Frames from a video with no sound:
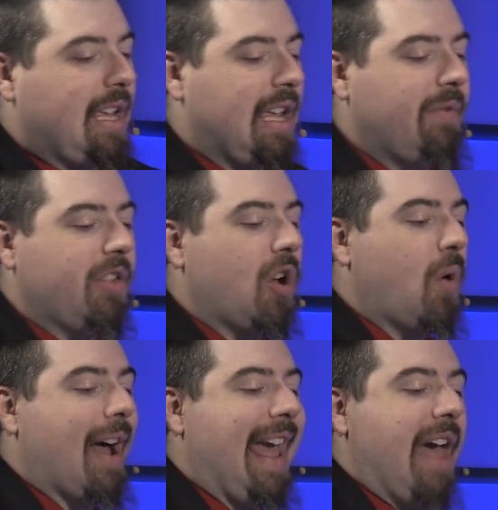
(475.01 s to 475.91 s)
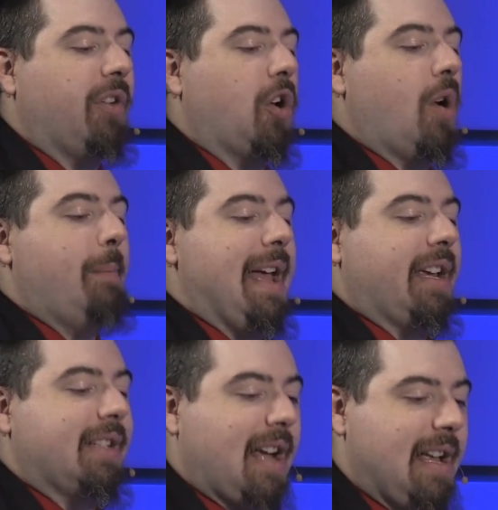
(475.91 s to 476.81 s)
even though I haven't gone back
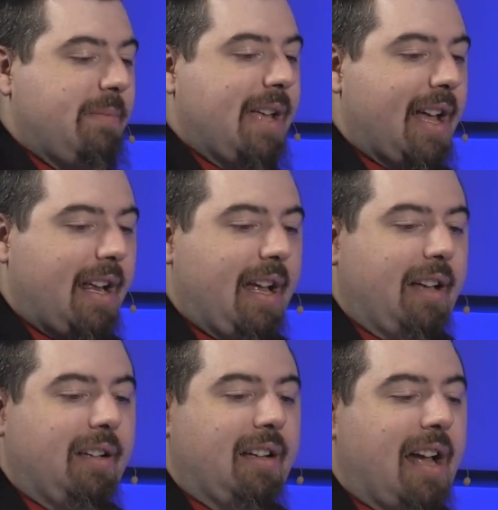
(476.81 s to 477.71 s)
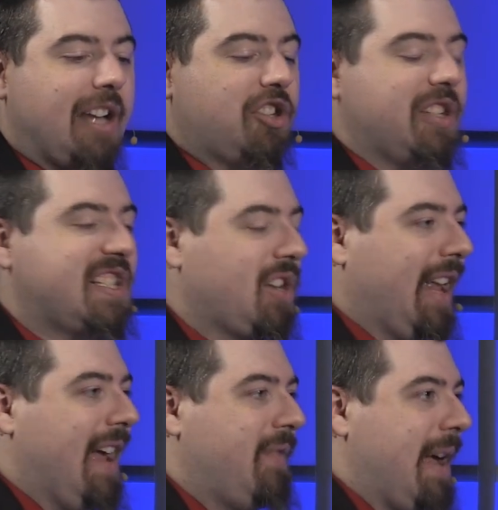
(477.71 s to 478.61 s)
in time yet, I should still
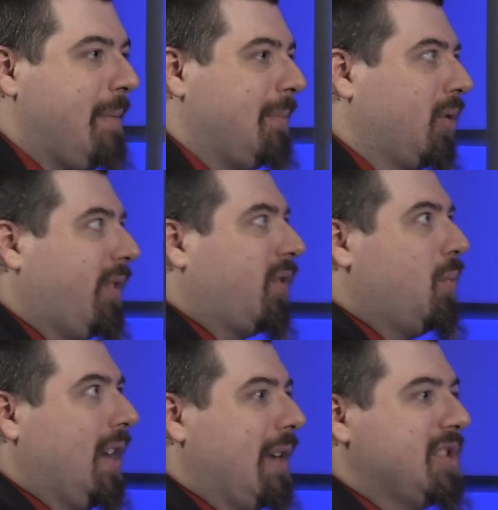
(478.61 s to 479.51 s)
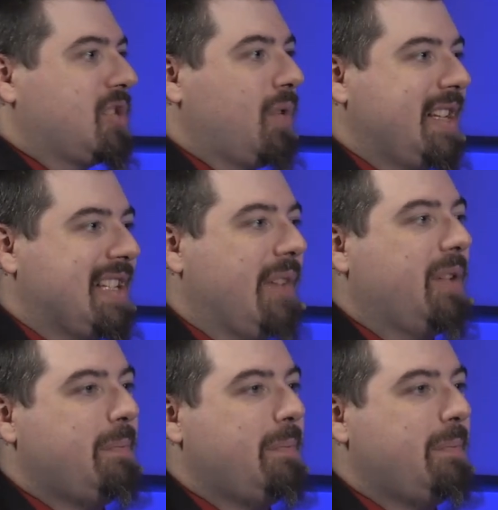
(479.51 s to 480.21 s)
have that memory from when I was 27